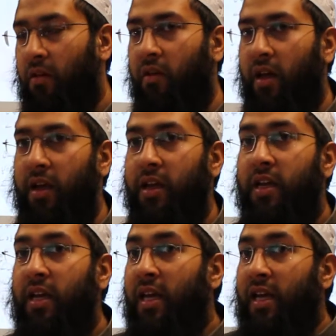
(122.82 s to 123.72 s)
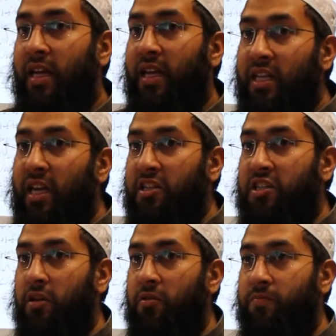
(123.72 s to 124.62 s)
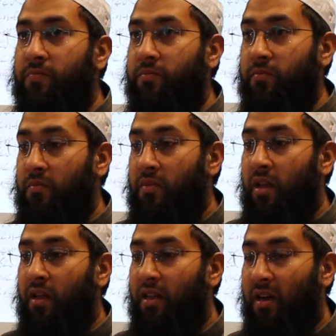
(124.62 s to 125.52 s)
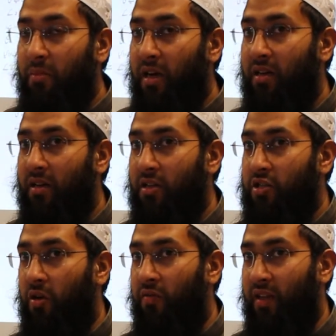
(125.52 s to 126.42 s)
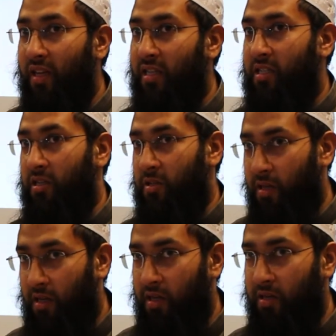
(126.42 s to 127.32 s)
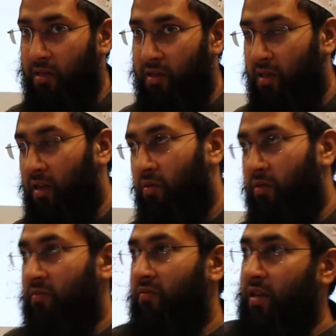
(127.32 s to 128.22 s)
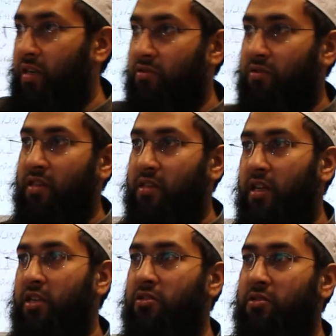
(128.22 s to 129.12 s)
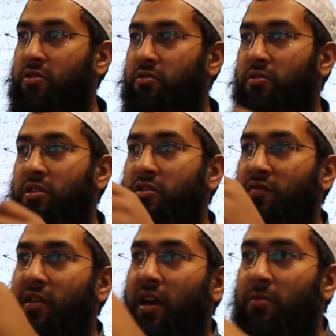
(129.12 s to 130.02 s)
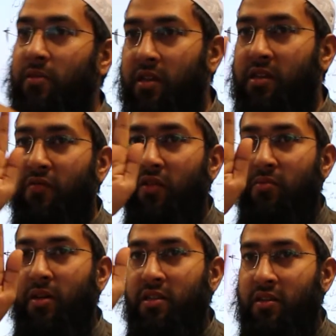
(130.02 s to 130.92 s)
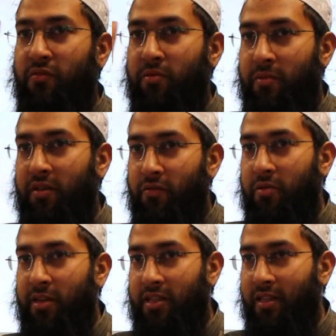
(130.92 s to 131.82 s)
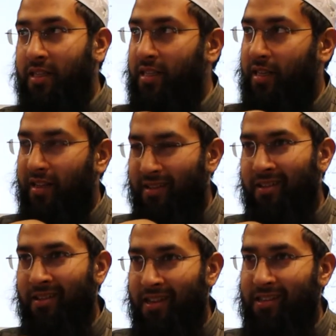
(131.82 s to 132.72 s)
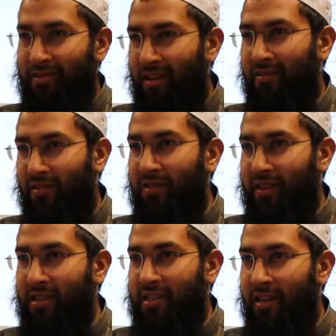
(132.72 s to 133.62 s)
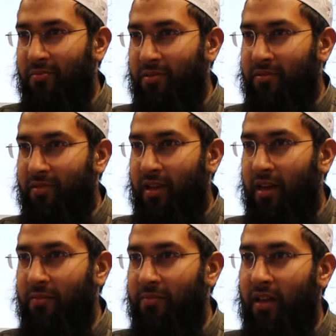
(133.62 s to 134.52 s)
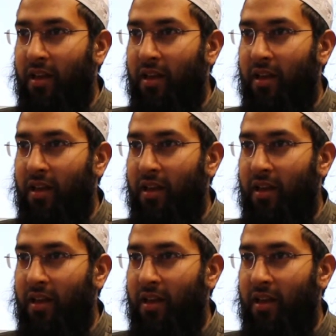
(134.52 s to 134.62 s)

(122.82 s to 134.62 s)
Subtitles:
Right. In a nutshell, the makhraj of the letter daad, and I won't read and translate due to shortage of time, is if we imagine this is like, the tongue is like roughly this shape, yeah,